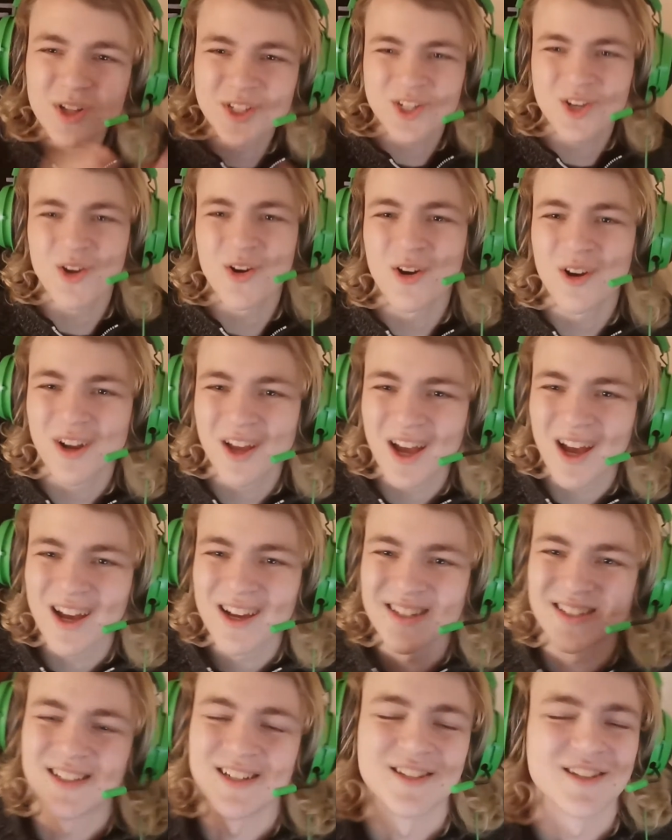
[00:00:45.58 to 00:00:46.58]
What's going on
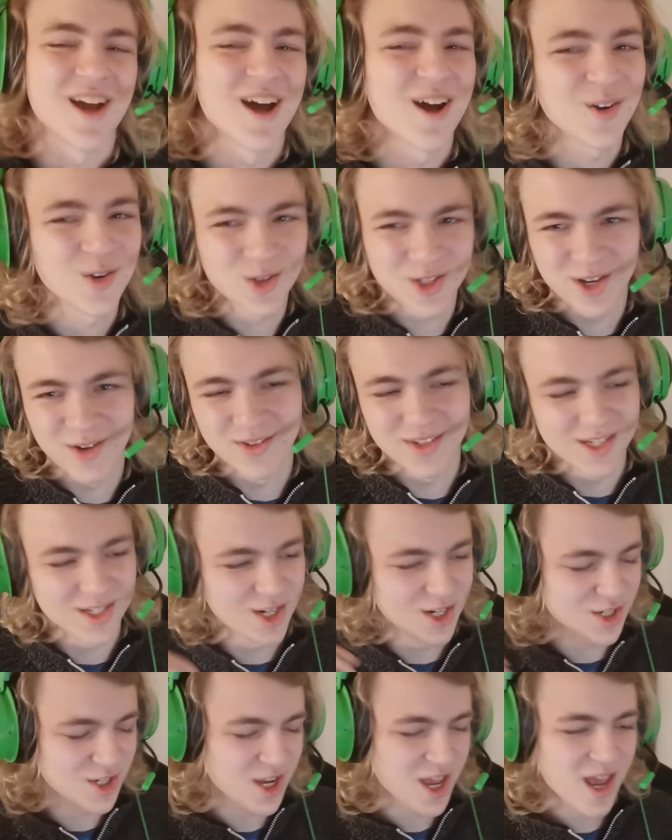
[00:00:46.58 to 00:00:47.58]
guys, it's
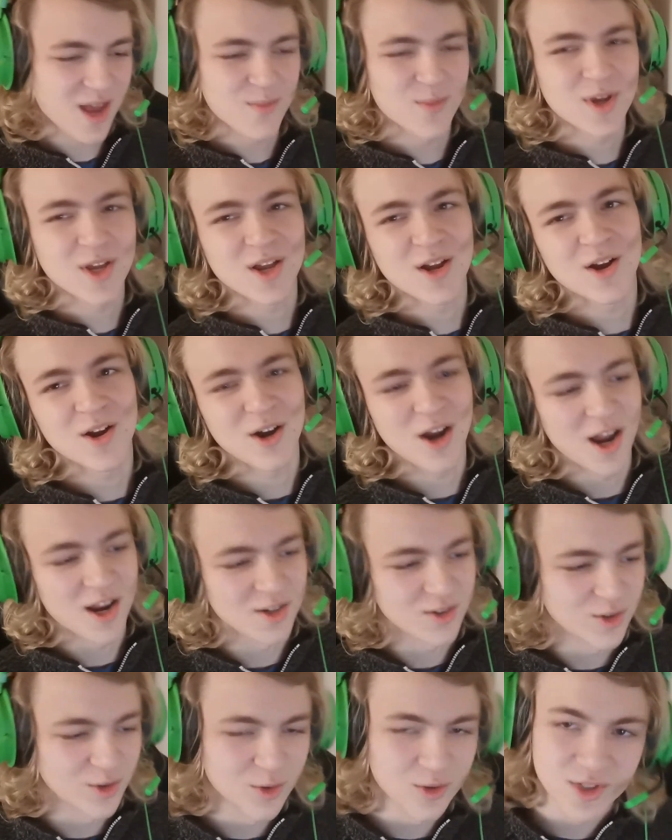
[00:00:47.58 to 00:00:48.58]
Aku76 Gaming here
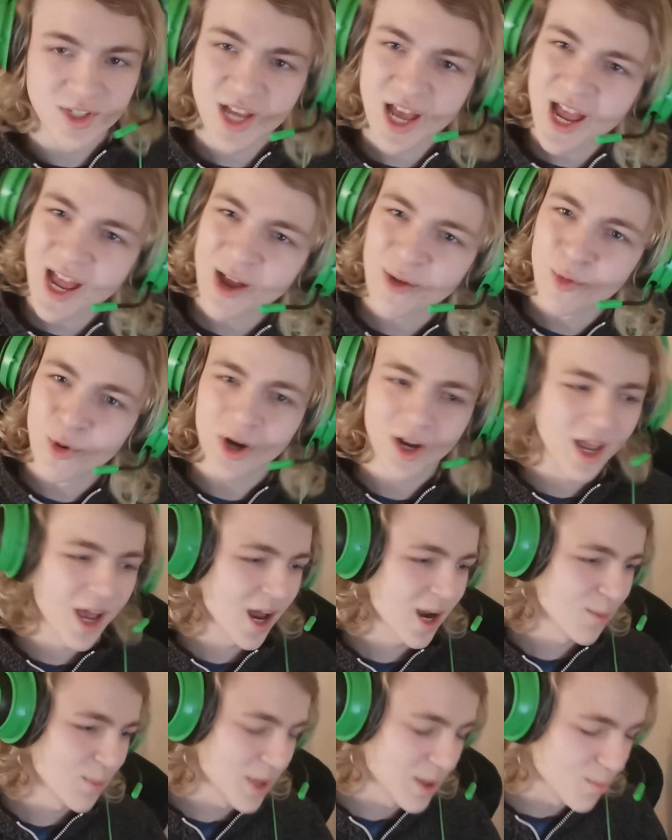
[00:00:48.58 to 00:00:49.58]
and today we're
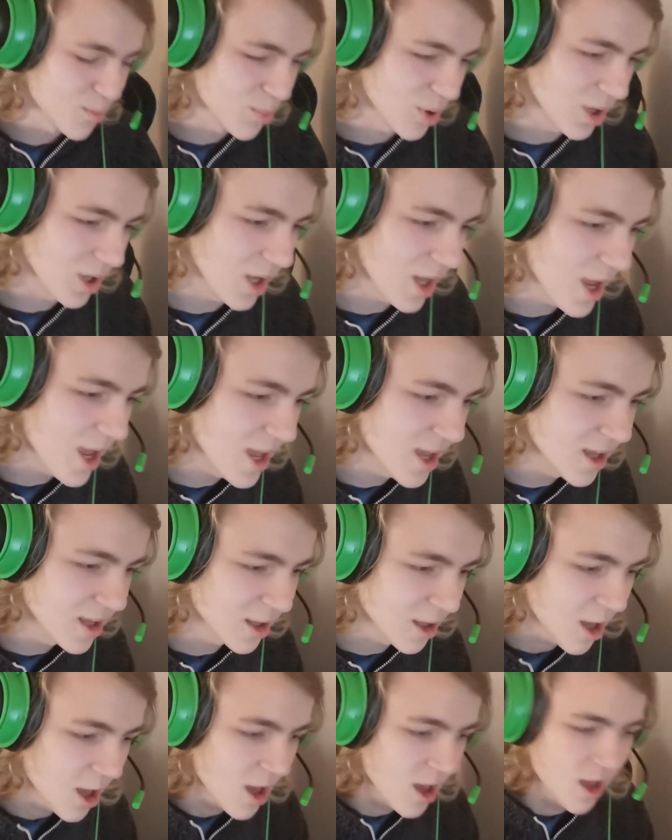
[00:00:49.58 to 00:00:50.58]
gonna be
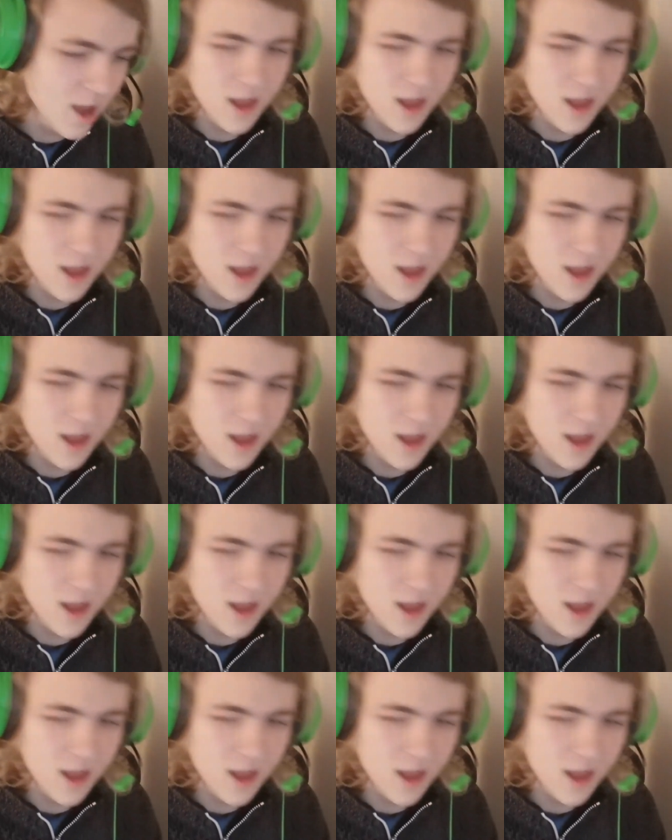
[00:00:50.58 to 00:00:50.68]
playing